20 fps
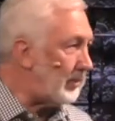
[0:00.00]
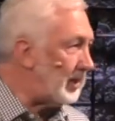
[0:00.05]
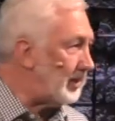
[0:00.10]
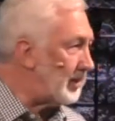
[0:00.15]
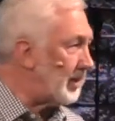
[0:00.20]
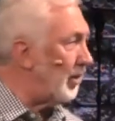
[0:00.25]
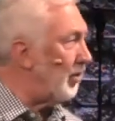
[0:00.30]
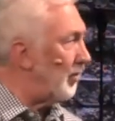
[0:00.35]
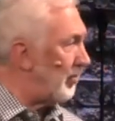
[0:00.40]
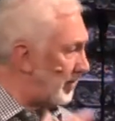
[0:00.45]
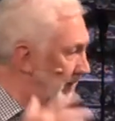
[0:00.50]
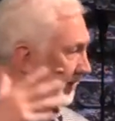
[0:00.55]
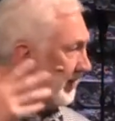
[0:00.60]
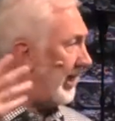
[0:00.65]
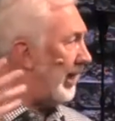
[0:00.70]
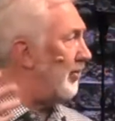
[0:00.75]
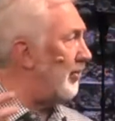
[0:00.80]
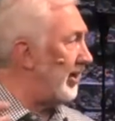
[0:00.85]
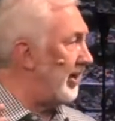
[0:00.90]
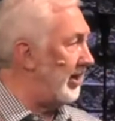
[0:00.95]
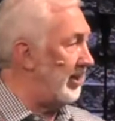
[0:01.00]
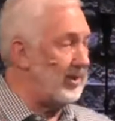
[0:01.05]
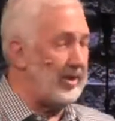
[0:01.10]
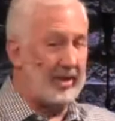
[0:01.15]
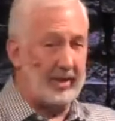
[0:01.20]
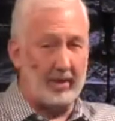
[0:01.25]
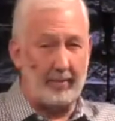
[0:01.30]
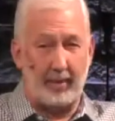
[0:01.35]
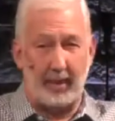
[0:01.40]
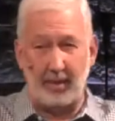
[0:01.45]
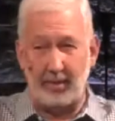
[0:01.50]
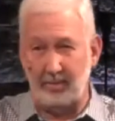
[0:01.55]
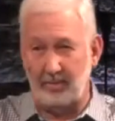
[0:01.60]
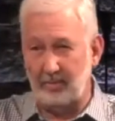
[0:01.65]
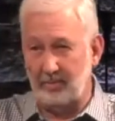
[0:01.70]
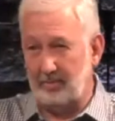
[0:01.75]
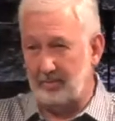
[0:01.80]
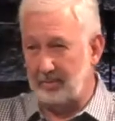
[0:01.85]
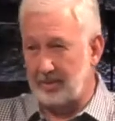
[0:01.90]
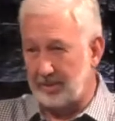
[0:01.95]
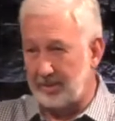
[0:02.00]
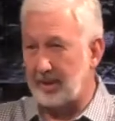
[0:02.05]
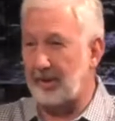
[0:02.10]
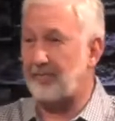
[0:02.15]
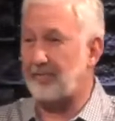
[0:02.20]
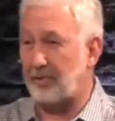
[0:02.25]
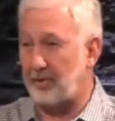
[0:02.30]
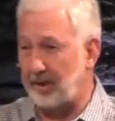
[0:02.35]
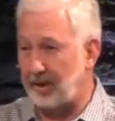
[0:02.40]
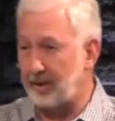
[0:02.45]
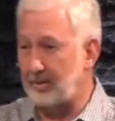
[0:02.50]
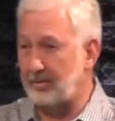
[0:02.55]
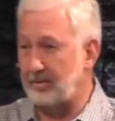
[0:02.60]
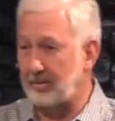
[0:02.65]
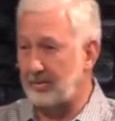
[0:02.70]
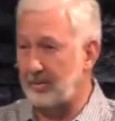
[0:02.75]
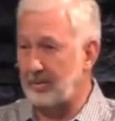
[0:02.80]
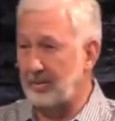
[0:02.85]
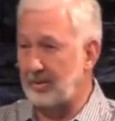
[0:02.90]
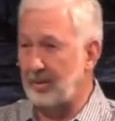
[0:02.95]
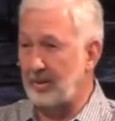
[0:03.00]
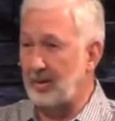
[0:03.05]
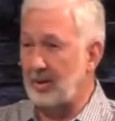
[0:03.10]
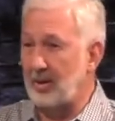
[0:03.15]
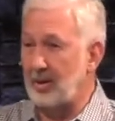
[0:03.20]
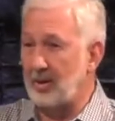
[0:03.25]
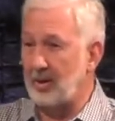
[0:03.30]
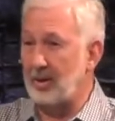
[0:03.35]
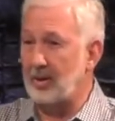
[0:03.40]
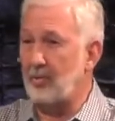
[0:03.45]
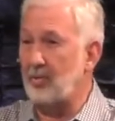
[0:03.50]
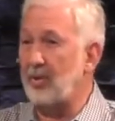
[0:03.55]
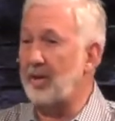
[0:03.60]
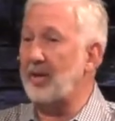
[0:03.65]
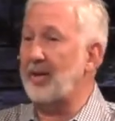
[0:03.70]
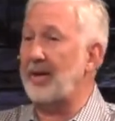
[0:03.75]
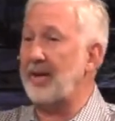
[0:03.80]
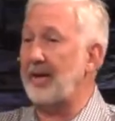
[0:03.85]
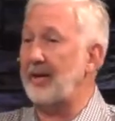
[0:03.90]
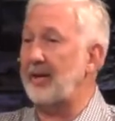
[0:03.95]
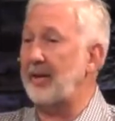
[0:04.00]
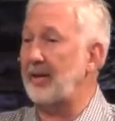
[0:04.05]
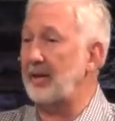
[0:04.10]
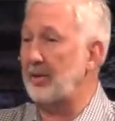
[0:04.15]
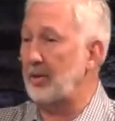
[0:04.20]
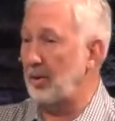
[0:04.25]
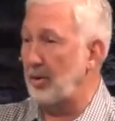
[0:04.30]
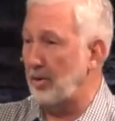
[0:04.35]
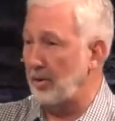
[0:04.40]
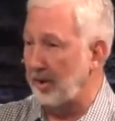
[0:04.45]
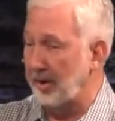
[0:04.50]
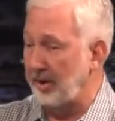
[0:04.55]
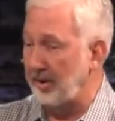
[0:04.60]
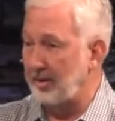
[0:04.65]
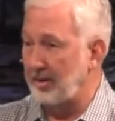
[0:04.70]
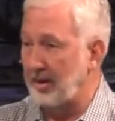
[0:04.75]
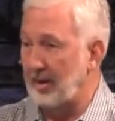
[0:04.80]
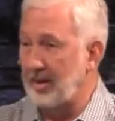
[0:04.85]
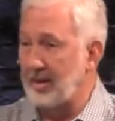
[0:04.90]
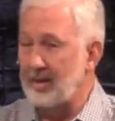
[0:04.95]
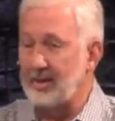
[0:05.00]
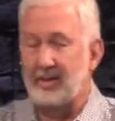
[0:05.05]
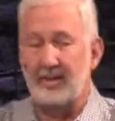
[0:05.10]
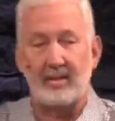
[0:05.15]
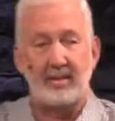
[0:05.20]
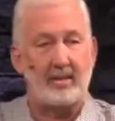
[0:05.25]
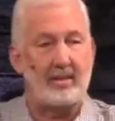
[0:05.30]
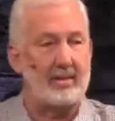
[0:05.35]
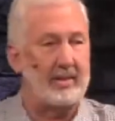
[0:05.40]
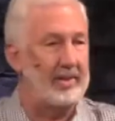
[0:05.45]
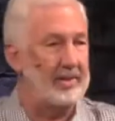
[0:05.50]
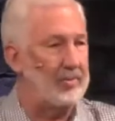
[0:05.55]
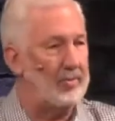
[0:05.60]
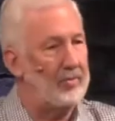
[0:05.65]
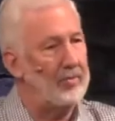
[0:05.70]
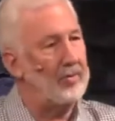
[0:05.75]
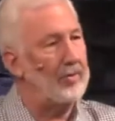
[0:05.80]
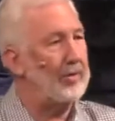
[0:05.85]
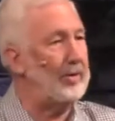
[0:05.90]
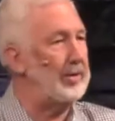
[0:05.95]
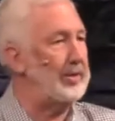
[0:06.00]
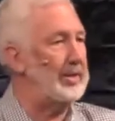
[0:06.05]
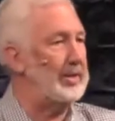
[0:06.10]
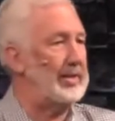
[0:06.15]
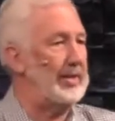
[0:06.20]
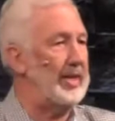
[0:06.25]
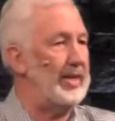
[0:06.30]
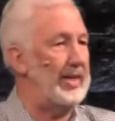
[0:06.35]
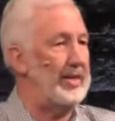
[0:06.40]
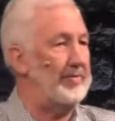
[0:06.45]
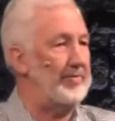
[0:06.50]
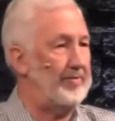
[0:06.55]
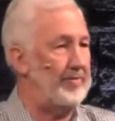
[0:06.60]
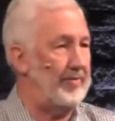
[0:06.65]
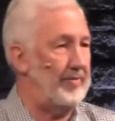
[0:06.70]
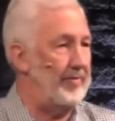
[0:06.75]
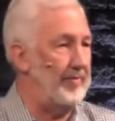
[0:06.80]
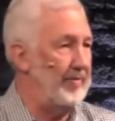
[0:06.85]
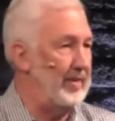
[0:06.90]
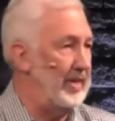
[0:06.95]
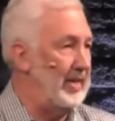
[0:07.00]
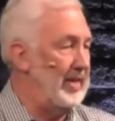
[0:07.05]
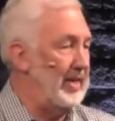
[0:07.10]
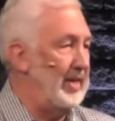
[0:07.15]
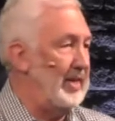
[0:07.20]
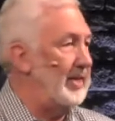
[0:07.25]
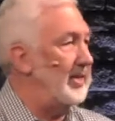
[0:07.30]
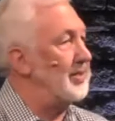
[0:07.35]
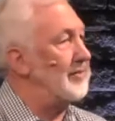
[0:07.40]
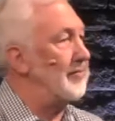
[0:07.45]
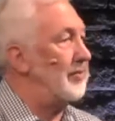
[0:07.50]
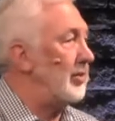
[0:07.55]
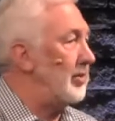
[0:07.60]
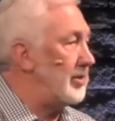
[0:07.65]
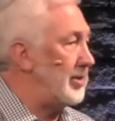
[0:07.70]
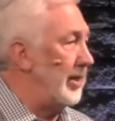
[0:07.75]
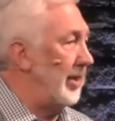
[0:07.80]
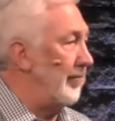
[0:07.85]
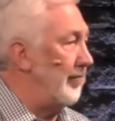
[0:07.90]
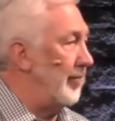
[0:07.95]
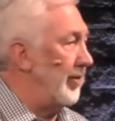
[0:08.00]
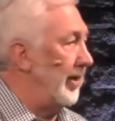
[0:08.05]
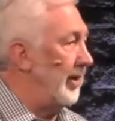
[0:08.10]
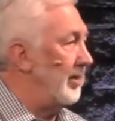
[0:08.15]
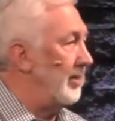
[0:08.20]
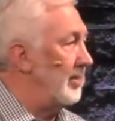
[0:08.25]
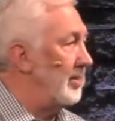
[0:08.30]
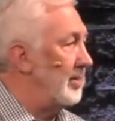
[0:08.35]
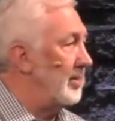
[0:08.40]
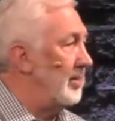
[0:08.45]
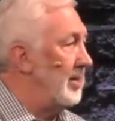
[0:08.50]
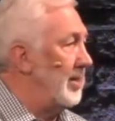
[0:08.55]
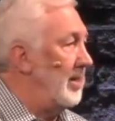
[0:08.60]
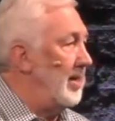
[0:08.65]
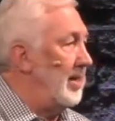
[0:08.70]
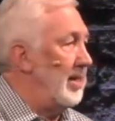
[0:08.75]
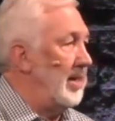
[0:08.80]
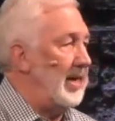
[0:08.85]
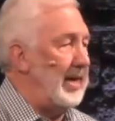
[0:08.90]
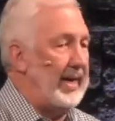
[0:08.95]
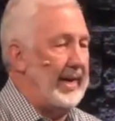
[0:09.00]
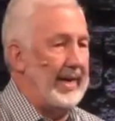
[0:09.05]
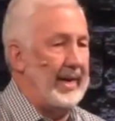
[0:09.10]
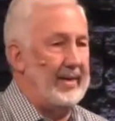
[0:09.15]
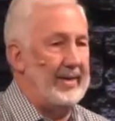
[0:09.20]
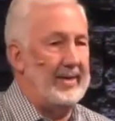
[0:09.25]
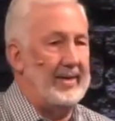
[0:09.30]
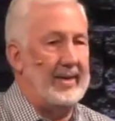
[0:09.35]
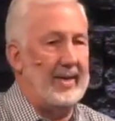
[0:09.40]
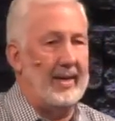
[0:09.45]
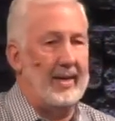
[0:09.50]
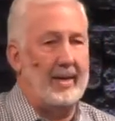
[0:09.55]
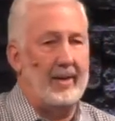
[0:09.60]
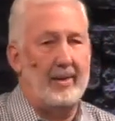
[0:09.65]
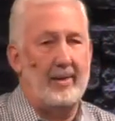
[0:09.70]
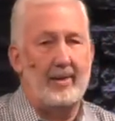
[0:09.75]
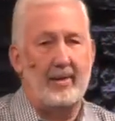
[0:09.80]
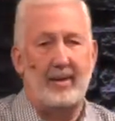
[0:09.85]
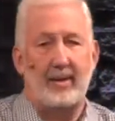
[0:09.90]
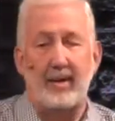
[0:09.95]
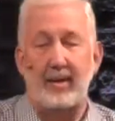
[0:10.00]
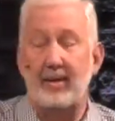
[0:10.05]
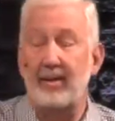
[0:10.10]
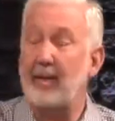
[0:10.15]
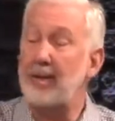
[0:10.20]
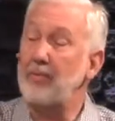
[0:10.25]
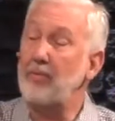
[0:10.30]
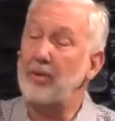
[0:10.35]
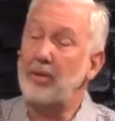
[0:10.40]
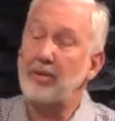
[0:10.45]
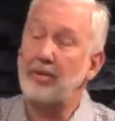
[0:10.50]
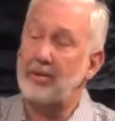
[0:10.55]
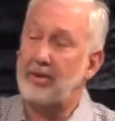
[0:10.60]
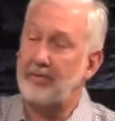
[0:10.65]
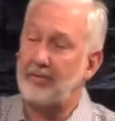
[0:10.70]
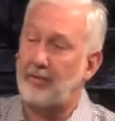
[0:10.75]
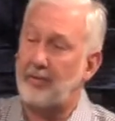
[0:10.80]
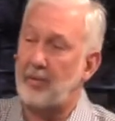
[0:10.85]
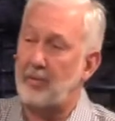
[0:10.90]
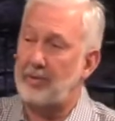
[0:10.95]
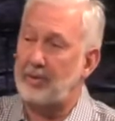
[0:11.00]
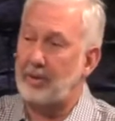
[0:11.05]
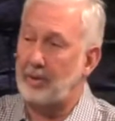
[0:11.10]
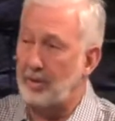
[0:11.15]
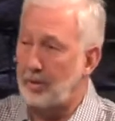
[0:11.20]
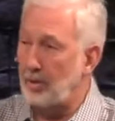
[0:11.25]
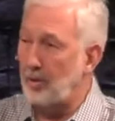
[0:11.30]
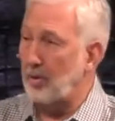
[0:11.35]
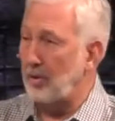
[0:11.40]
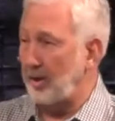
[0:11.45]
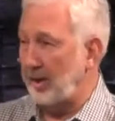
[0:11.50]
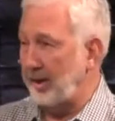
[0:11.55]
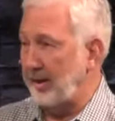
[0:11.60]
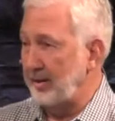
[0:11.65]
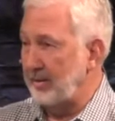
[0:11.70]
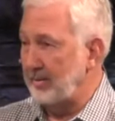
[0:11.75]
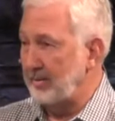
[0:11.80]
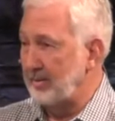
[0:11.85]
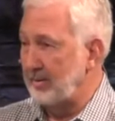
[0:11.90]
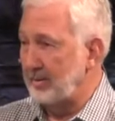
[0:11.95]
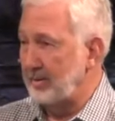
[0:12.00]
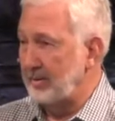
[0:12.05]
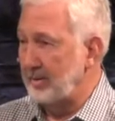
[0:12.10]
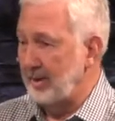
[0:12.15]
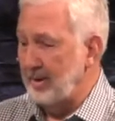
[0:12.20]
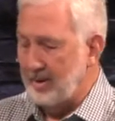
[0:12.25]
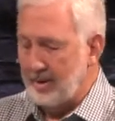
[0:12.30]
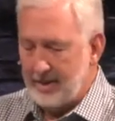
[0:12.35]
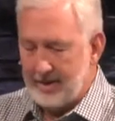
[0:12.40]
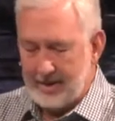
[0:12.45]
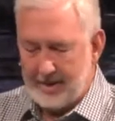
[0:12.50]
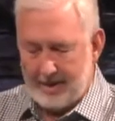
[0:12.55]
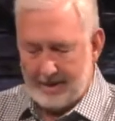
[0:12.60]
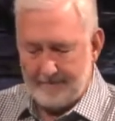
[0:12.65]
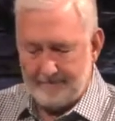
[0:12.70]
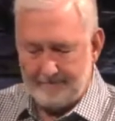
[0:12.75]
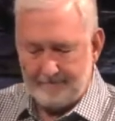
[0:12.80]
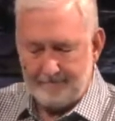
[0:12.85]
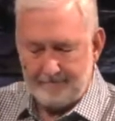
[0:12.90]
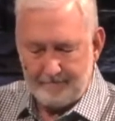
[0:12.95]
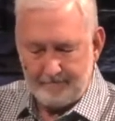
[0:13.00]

So today we're going to talk about suffering on the one hand and glory. This, this world, this life is full of suffering, and, uh, and then we're looking forward to glory. Um,